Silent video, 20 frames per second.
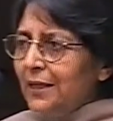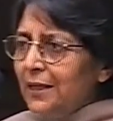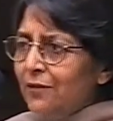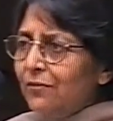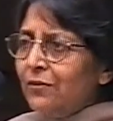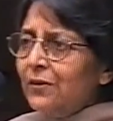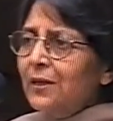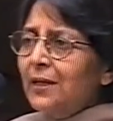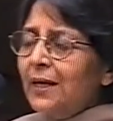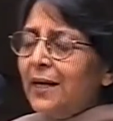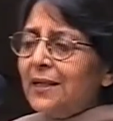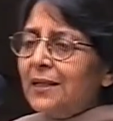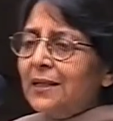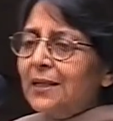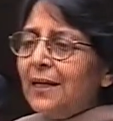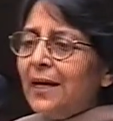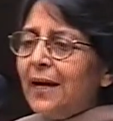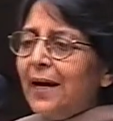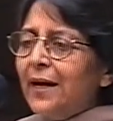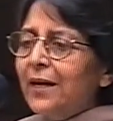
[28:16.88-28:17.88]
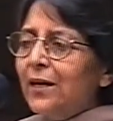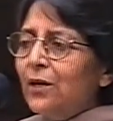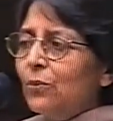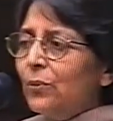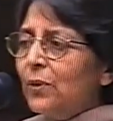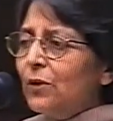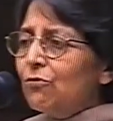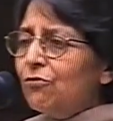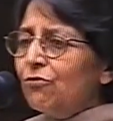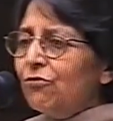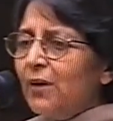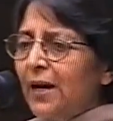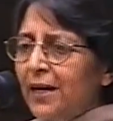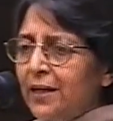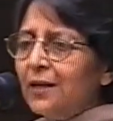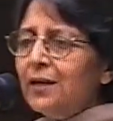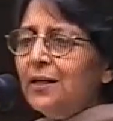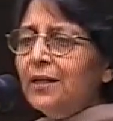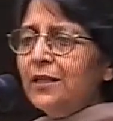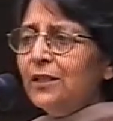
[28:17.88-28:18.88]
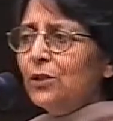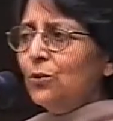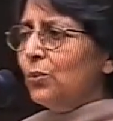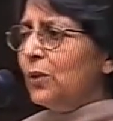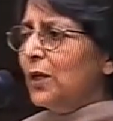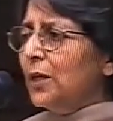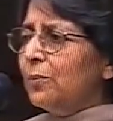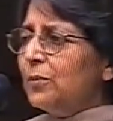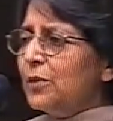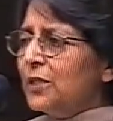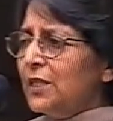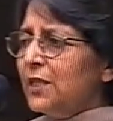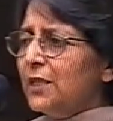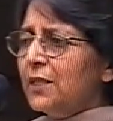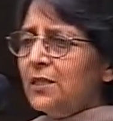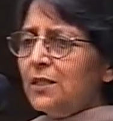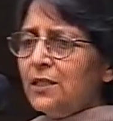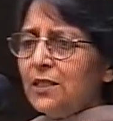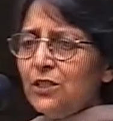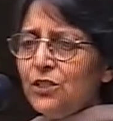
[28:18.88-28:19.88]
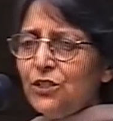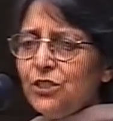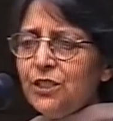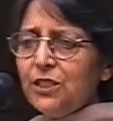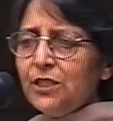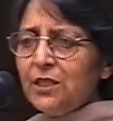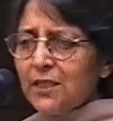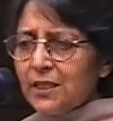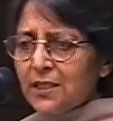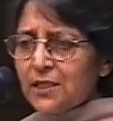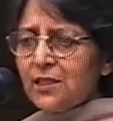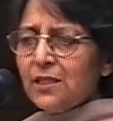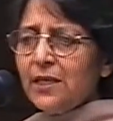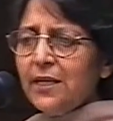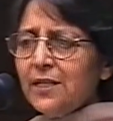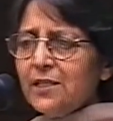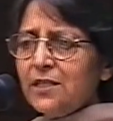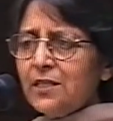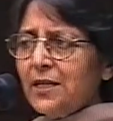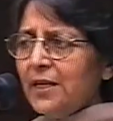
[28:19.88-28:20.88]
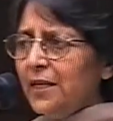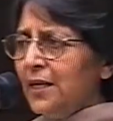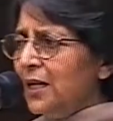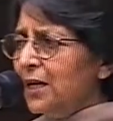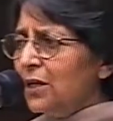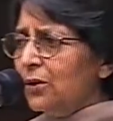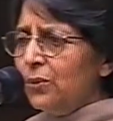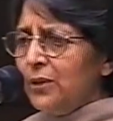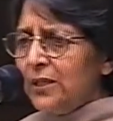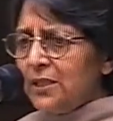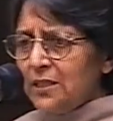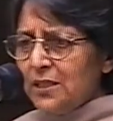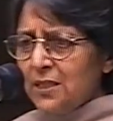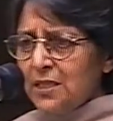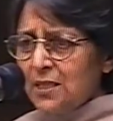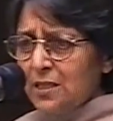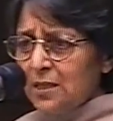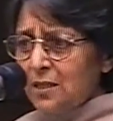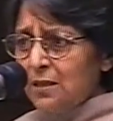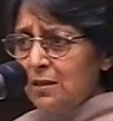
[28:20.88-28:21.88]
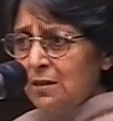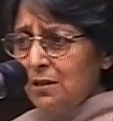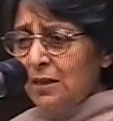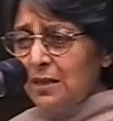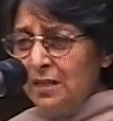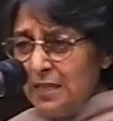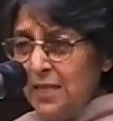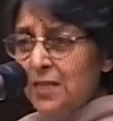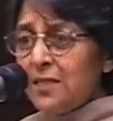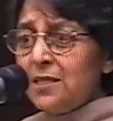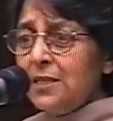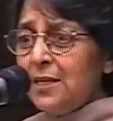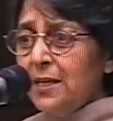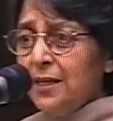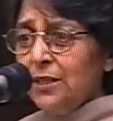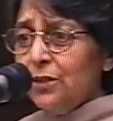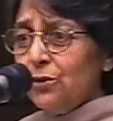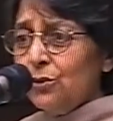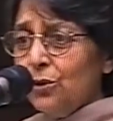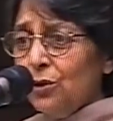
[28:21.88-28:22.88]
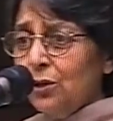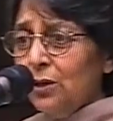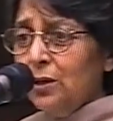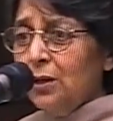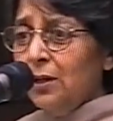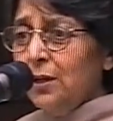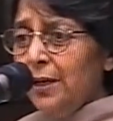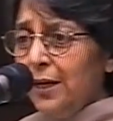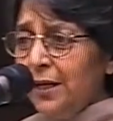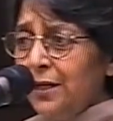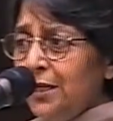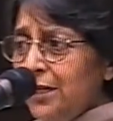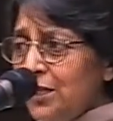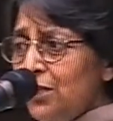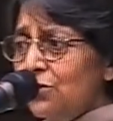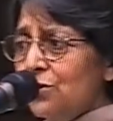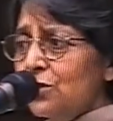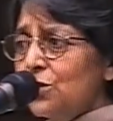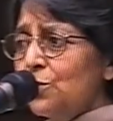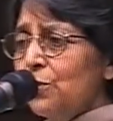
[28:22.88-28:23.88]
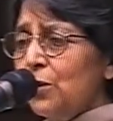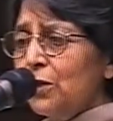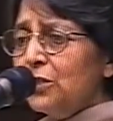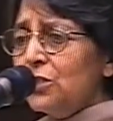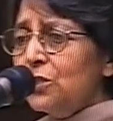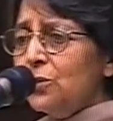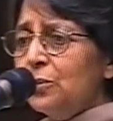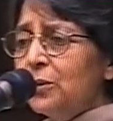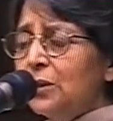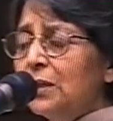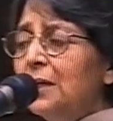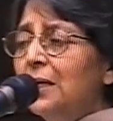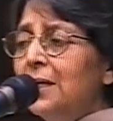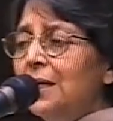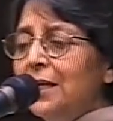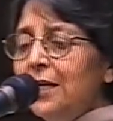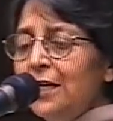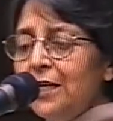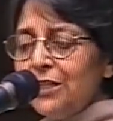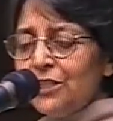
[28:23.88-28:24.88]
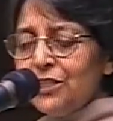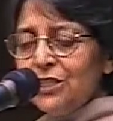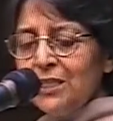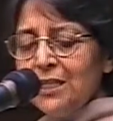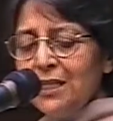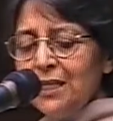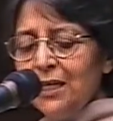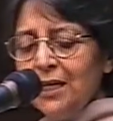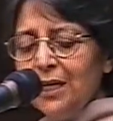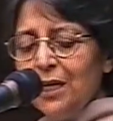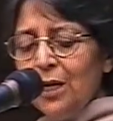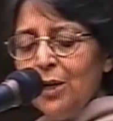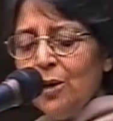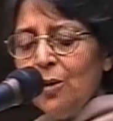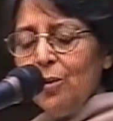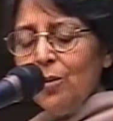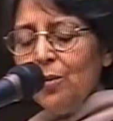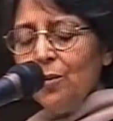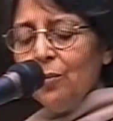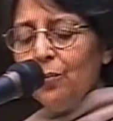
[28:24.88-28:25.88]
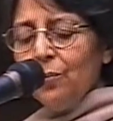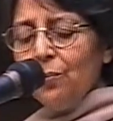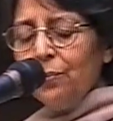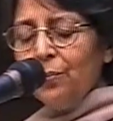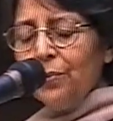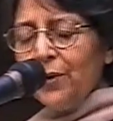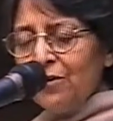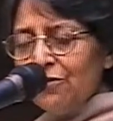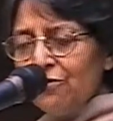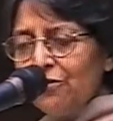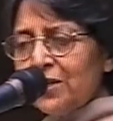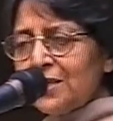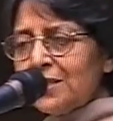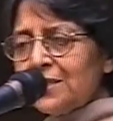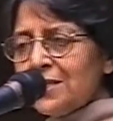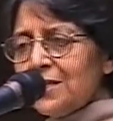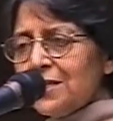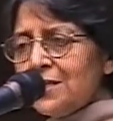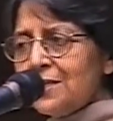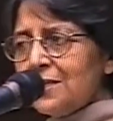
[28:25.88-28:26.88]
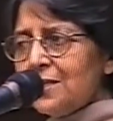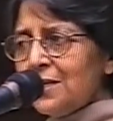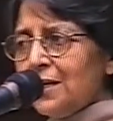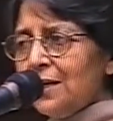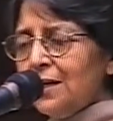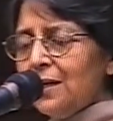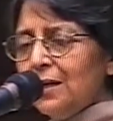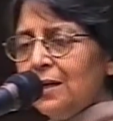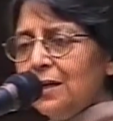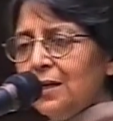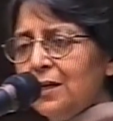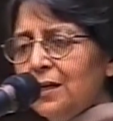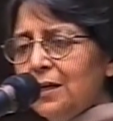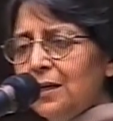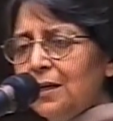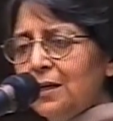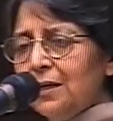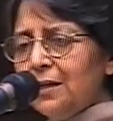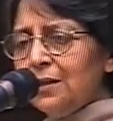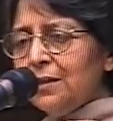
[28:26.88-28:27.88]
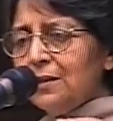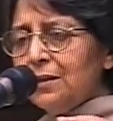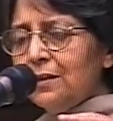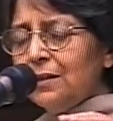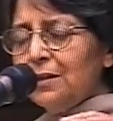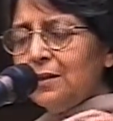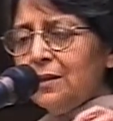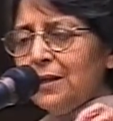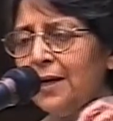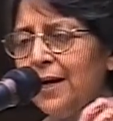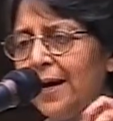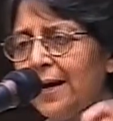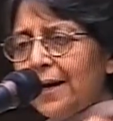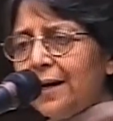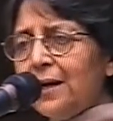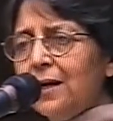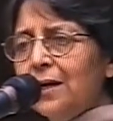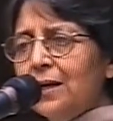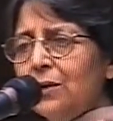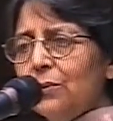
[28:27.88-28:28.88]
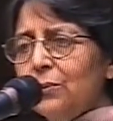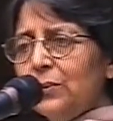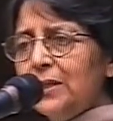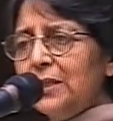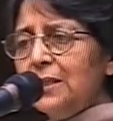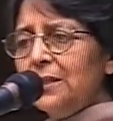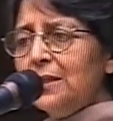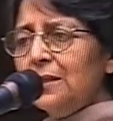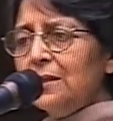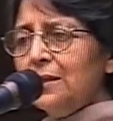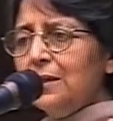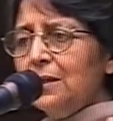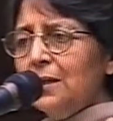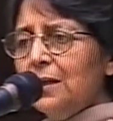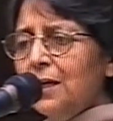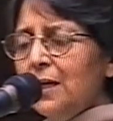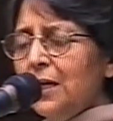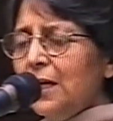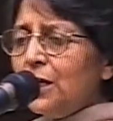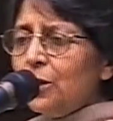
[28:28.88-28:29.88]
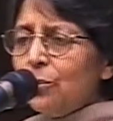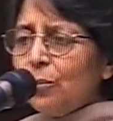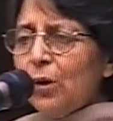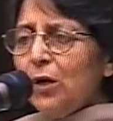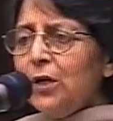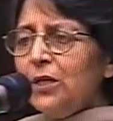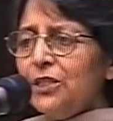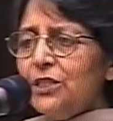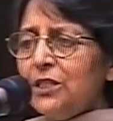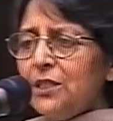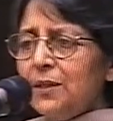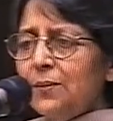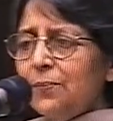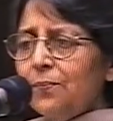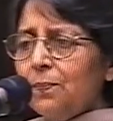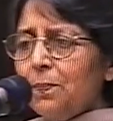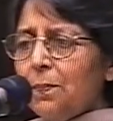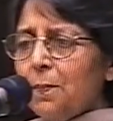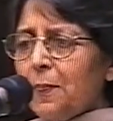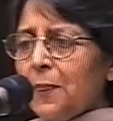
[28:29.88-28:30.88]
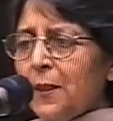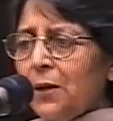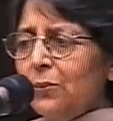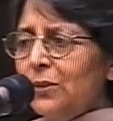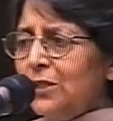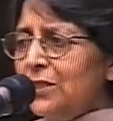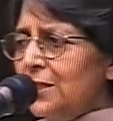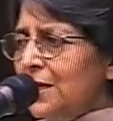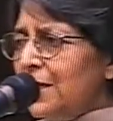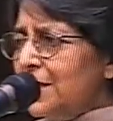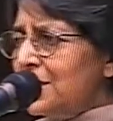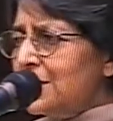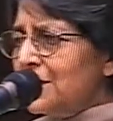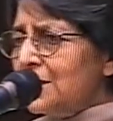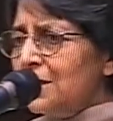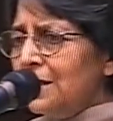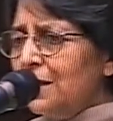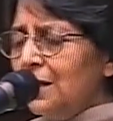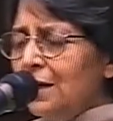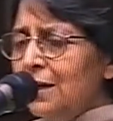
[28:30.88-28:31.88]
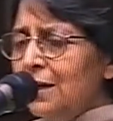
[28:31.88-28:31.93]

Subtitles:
even at the end, when finally the worm turns and she turns against Iago and says, he's done it all and he's responsible, she prefixes her anger with an apology, which says,